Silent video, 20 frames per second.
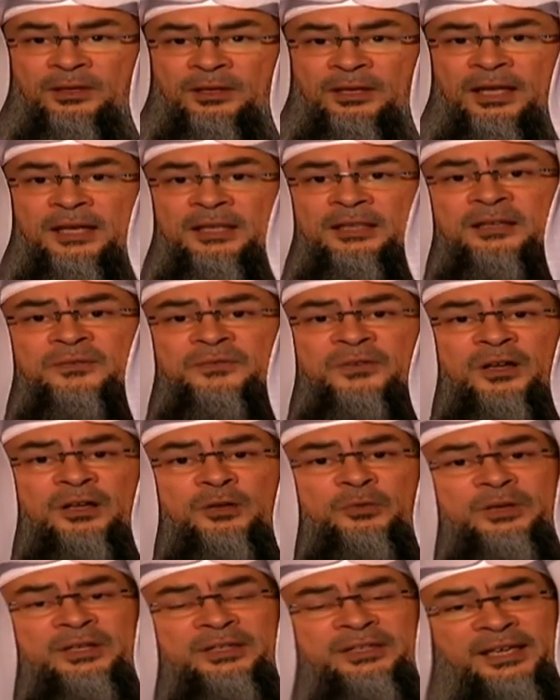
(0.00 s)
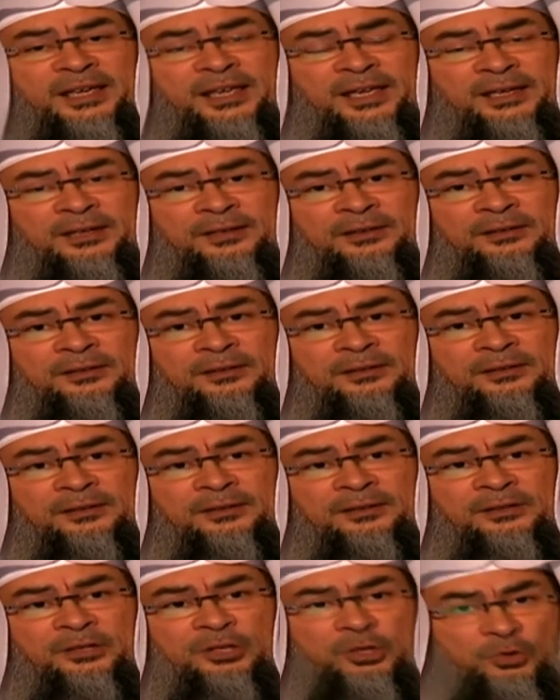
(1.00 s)
and the following day
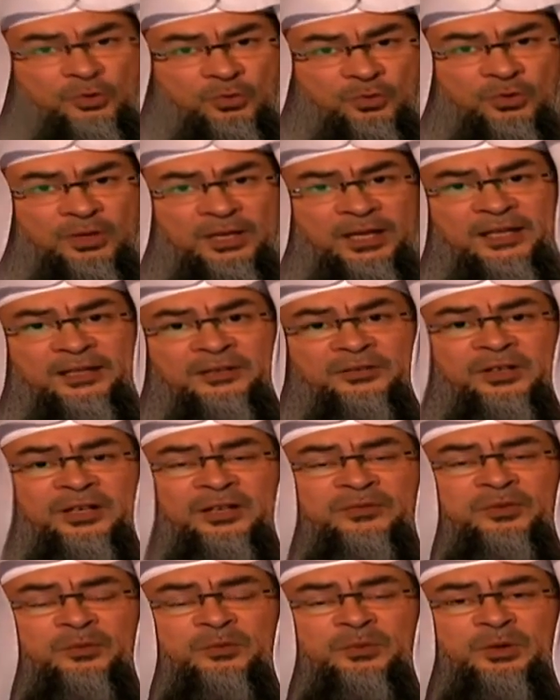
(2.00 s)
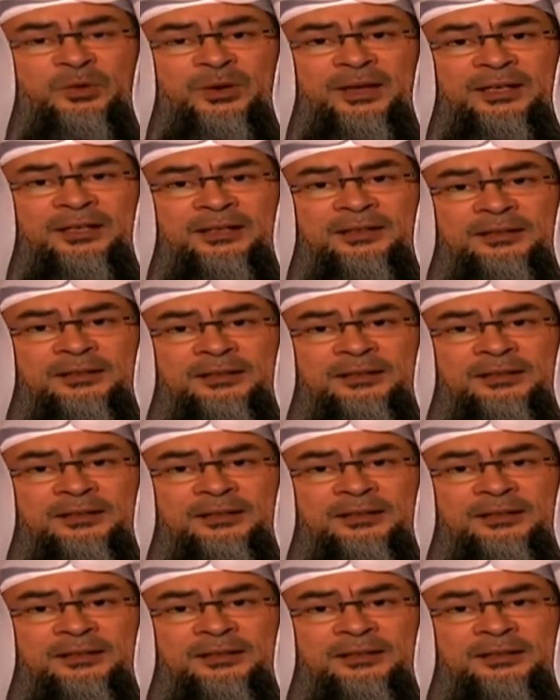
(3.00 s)
you can drink from the well,